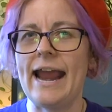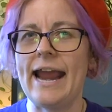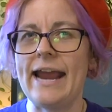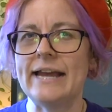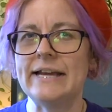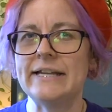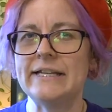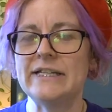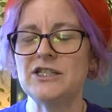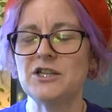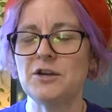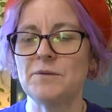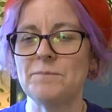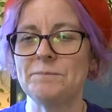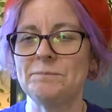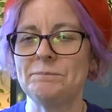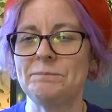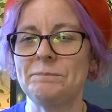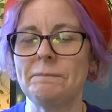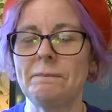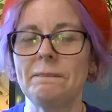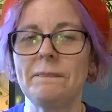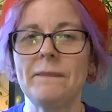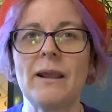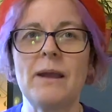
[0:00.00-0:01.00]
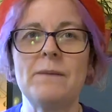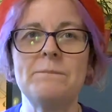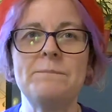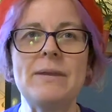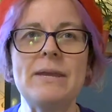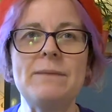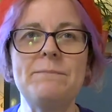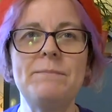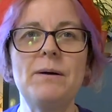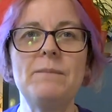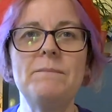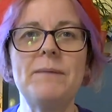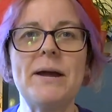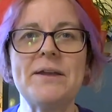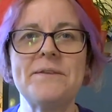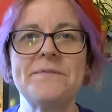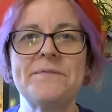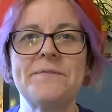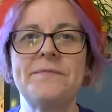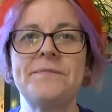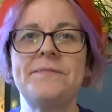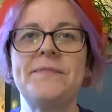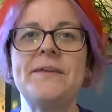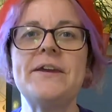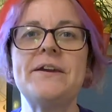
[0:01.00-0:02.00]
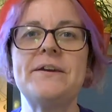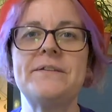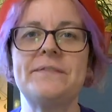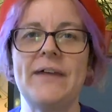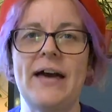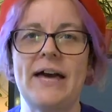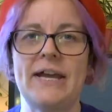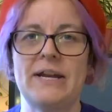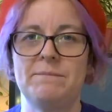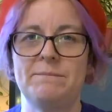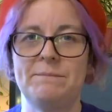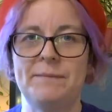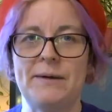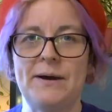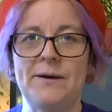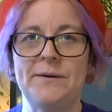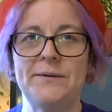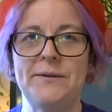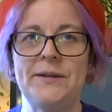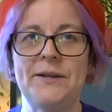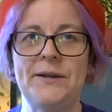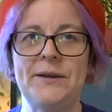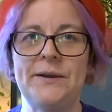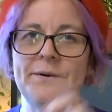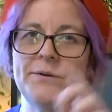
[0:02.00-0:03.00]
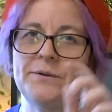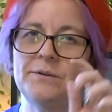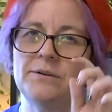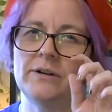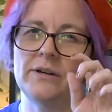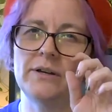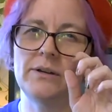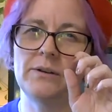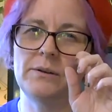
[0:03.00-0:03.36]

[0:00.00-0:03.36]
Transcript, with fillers: and people might think that about you.